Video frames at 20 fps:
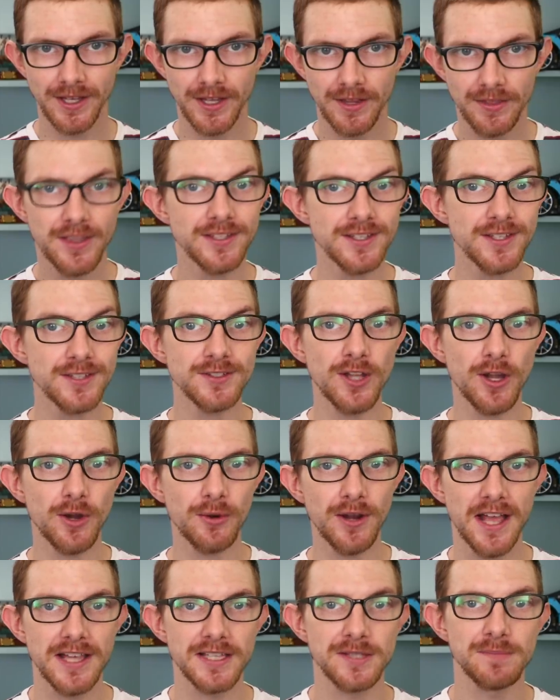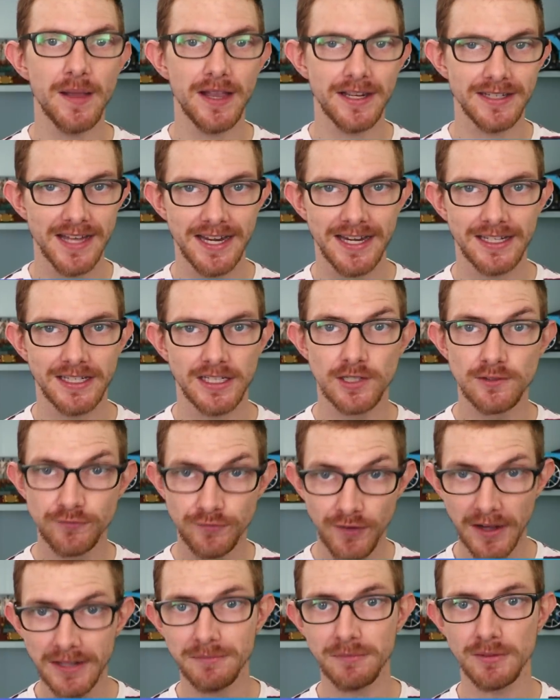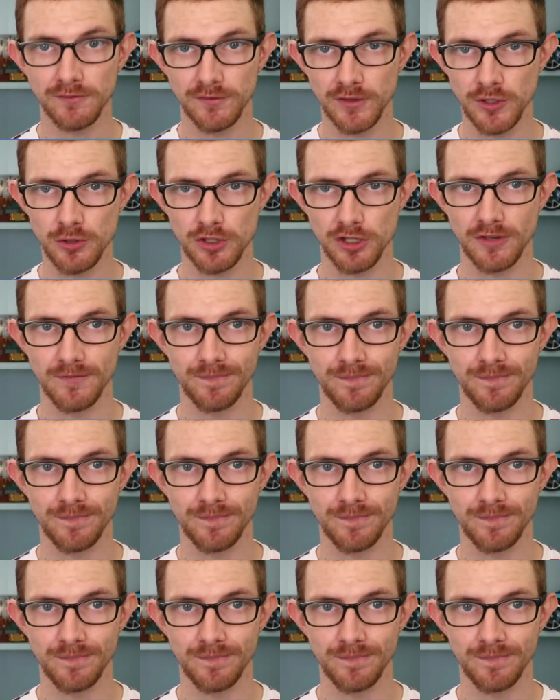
This is known as magnetic confinement fusion.